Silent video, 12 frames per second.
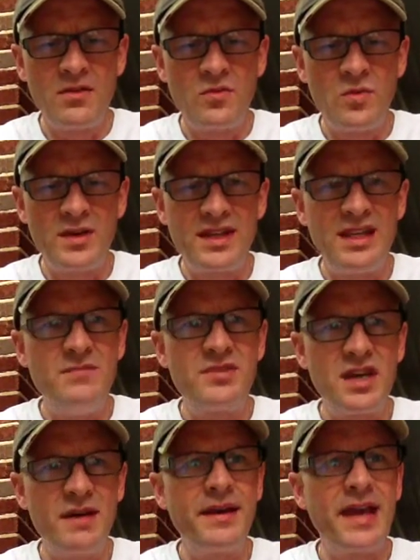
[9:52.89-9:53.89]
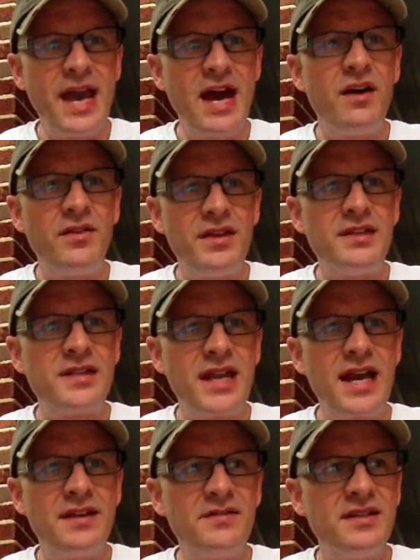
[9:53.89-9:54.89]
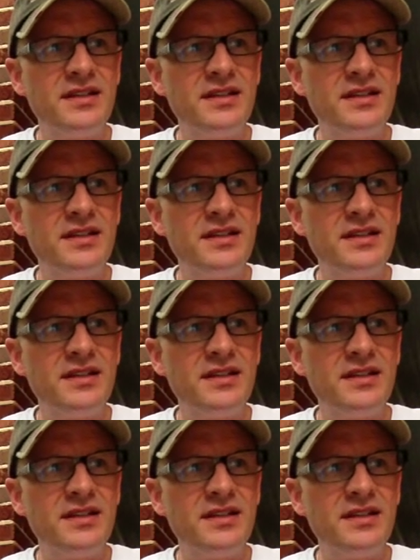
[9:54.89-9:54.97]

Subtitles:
What keeps coming out is that